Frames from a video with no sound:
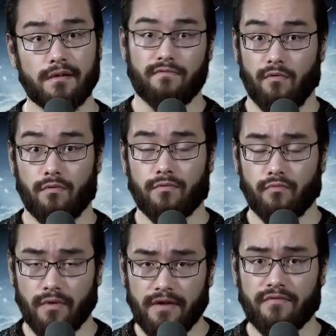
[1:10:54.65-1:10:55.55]
For
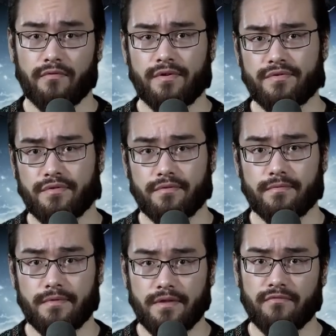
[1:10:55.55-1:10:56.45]
whatever reason,
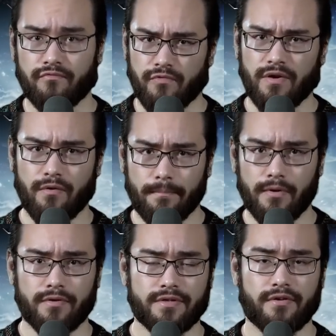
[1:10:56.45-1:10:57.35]
the real
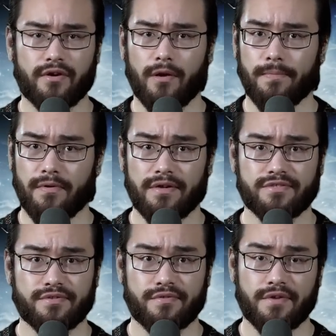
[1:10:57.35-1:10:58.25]
military
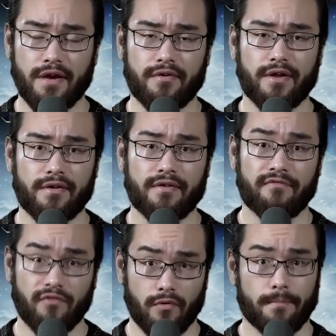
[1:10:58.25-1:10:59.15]
operations carried out at
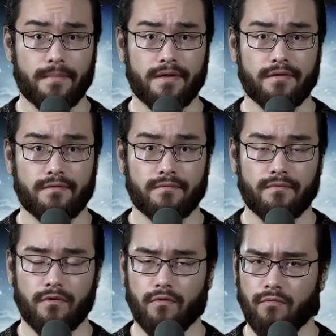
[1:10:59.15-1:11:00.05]
Fort Meade
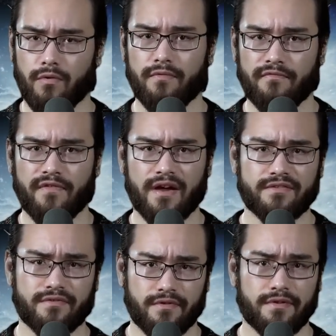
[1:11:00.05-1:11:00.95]
weren't factored